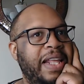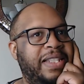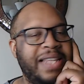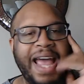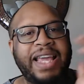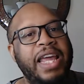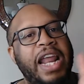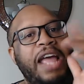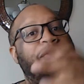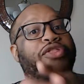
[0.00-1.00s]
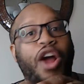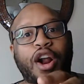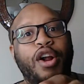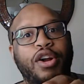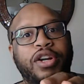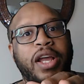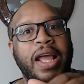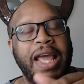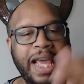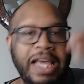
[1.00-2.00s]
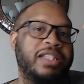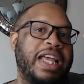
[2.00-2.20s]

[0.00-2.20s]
second and third is